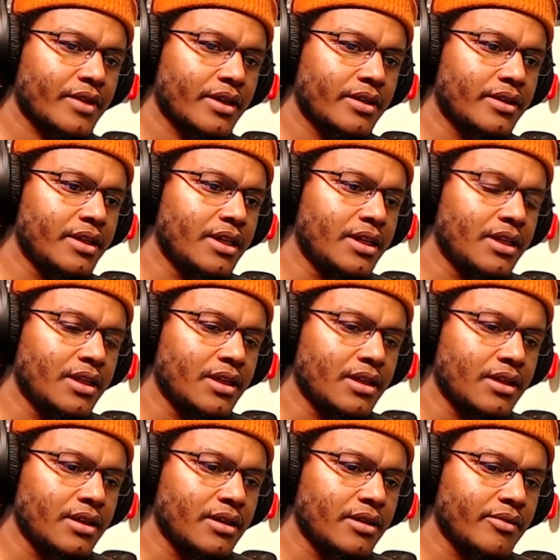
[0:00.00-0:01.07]

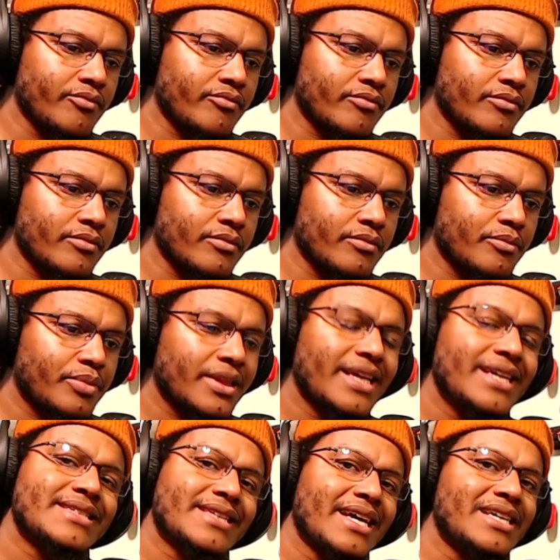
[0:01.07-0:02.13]
the
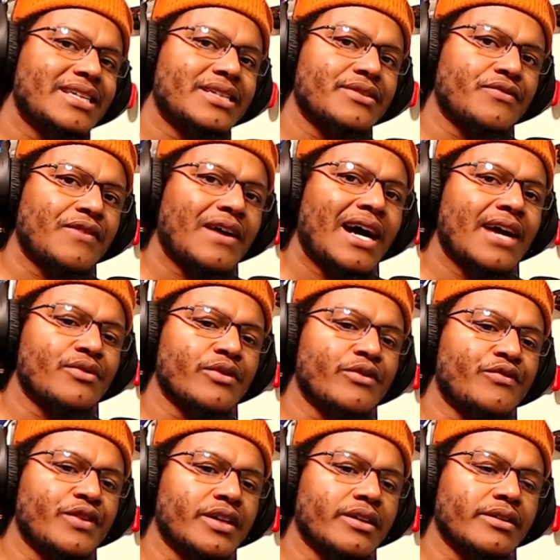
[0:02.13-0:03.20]
PlayStation 5
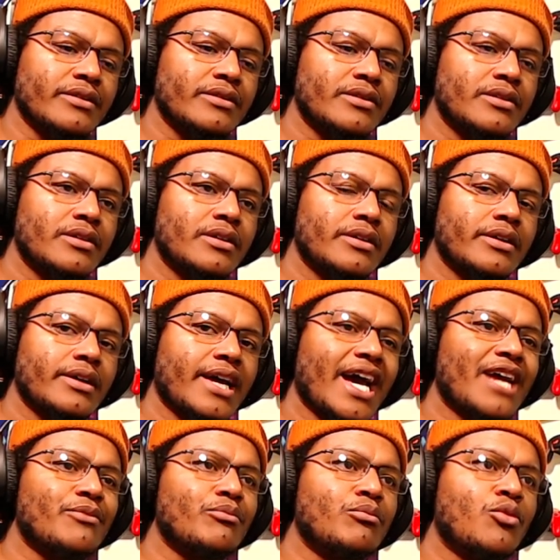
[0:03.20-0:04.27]
reveal
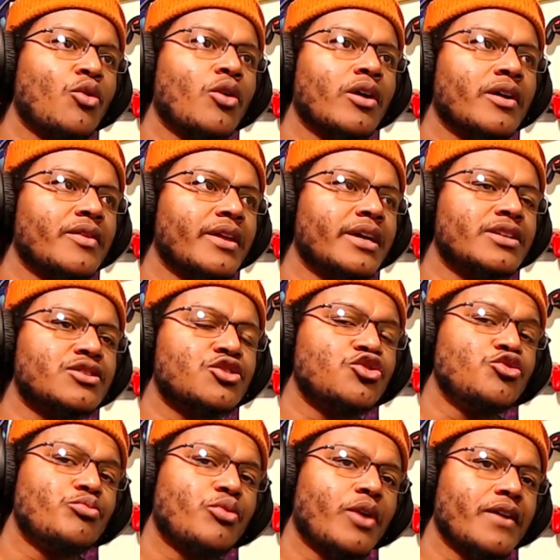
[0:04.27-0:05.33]
had more than
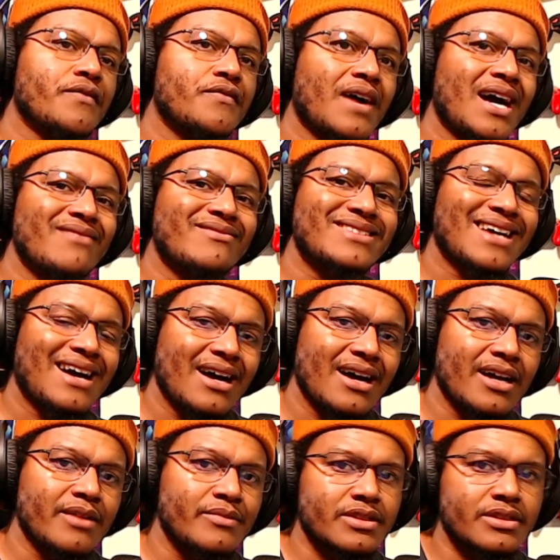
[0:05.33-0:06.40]
2.5
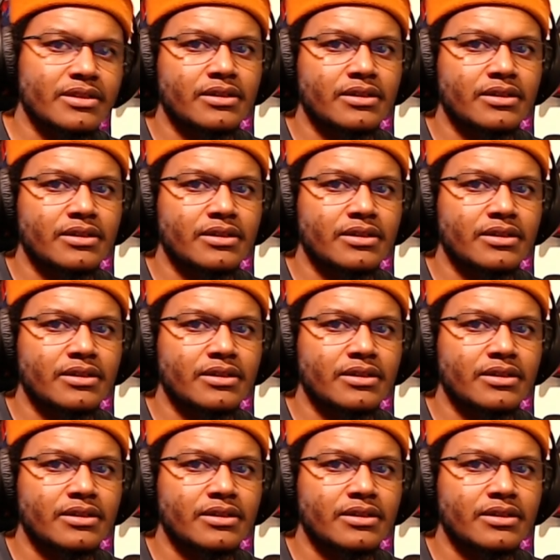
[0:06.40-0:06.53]
times